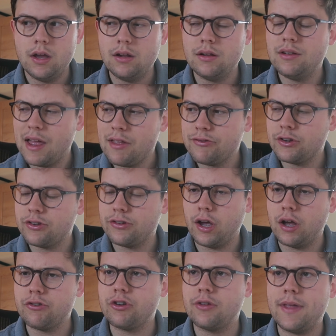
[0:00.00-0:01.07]
Let's just
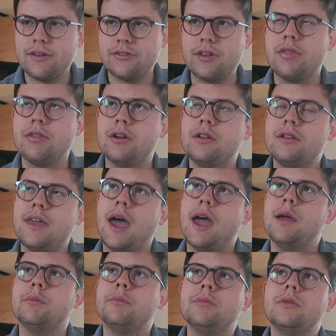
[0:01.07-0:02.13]
touch on that Sunderland
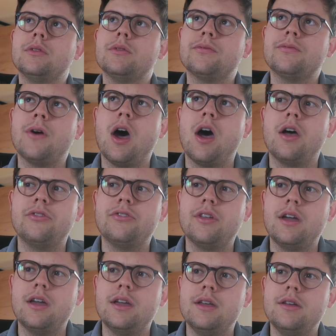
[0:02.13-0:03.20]
game first.
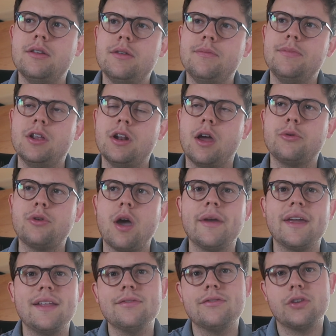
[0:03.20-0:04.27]

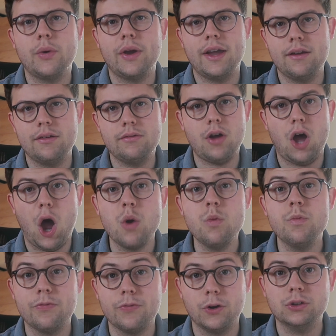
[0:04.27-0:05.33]
Going into it,
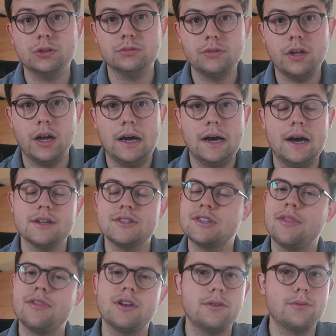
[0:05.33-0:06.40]
hopeful.
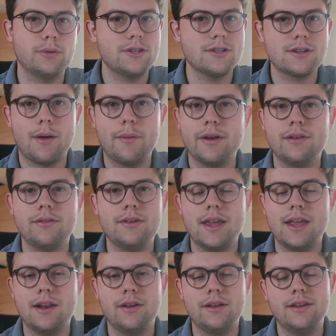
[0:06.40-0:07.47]
Sunderland were just coming
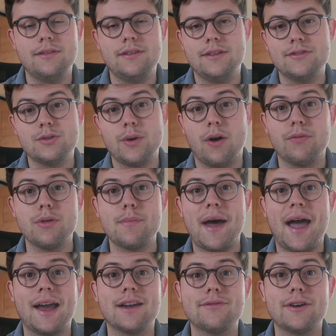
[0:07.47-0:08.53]
into it off the
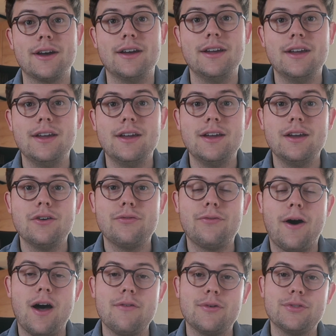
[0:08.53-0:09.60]
back of a
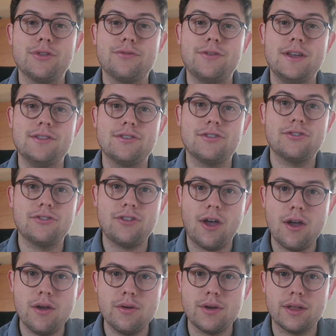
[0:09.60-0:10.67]
5-1 defeat to
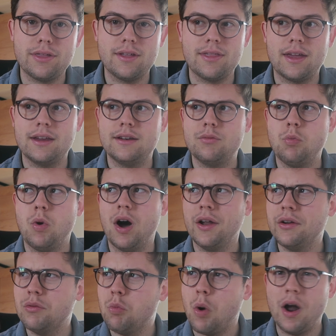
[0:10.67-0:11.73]
Stoke. I think they'd
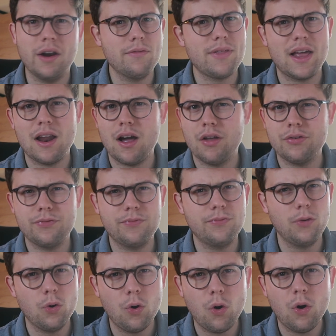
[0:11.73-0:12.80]
won one of their last
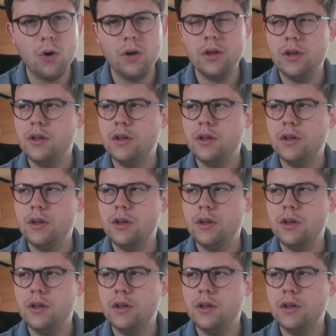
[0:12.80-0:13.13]
4.